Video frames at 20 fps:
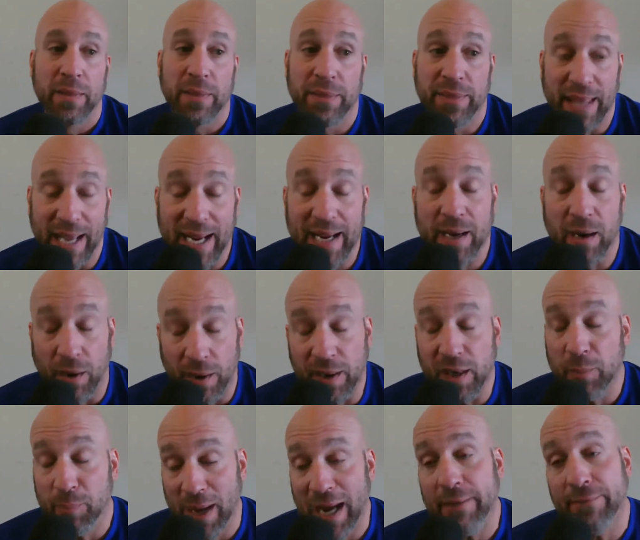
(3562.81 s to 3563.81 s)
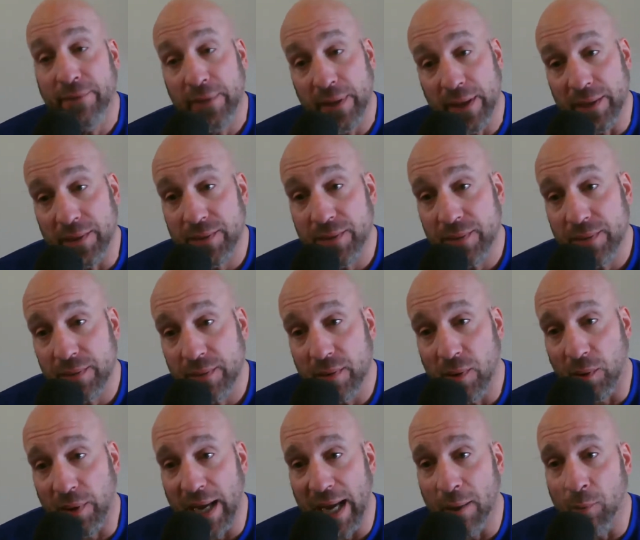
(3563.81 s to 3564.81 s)
They are going to pay for this,
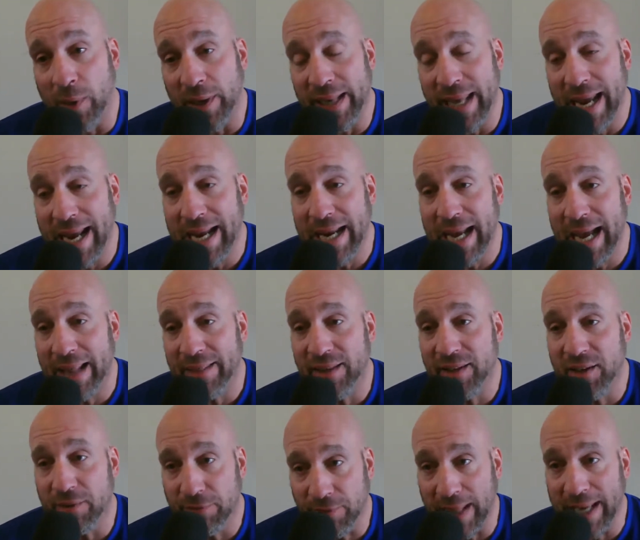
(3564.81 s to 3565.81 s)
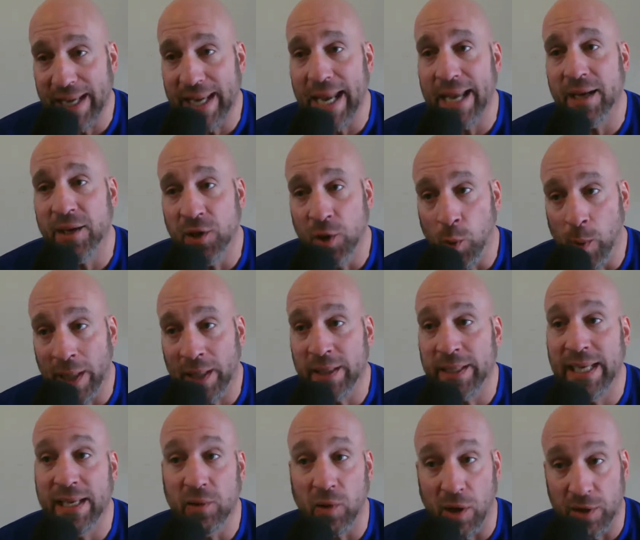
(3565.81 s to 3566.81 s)
okay? When they had the Deflategate in New England,
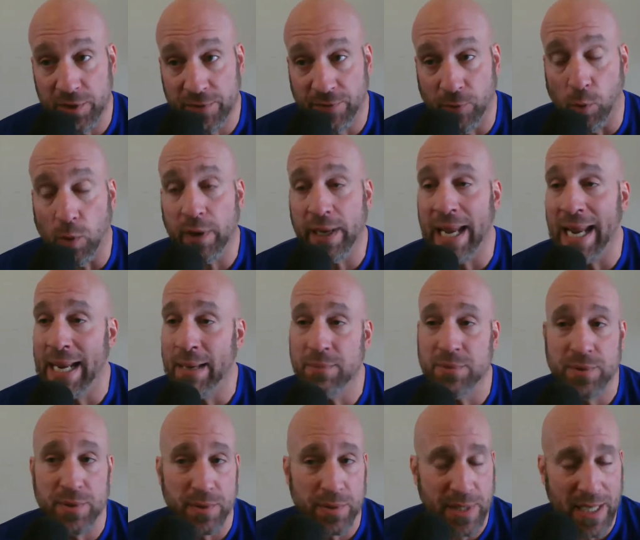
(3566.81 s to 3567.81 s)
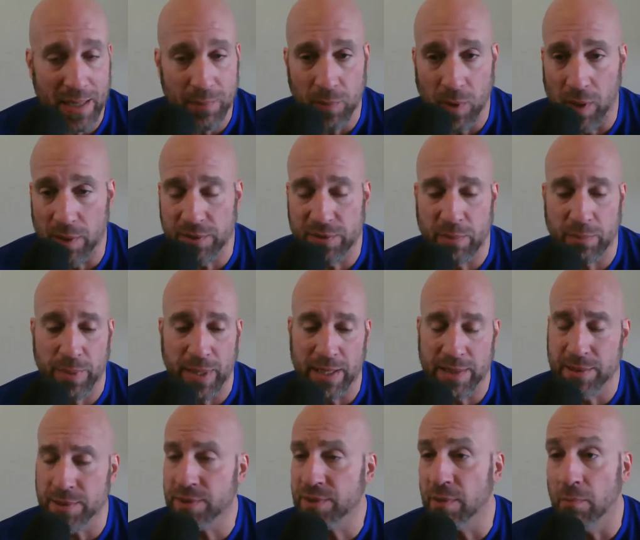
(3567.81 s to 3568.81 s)
he lost 4 games. The team lost some
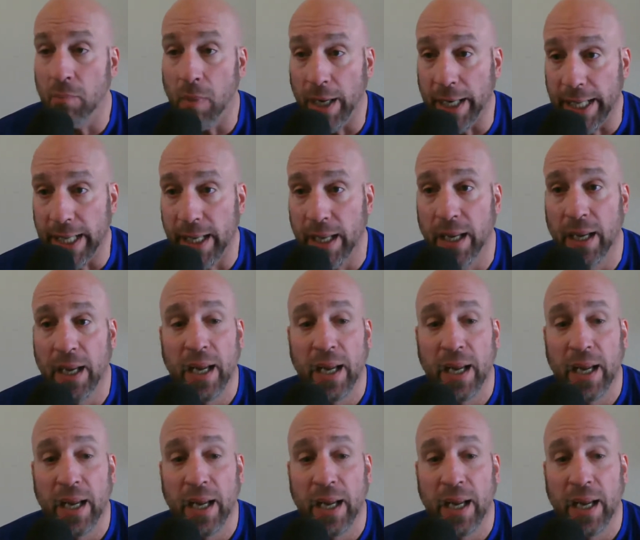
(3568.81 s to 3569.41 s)
picks and some money.